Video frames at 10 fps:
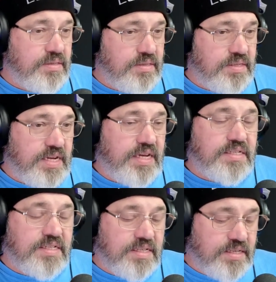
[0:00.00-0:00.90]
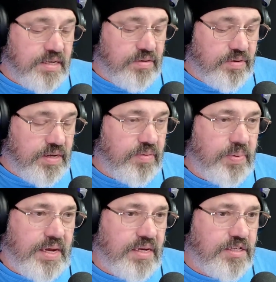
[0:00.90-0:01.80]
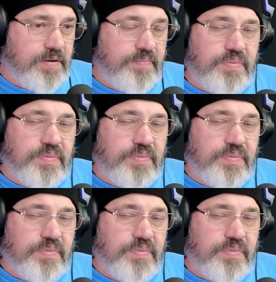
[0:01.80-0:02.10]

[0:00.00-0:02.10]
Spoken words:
stay consistent throughout the page.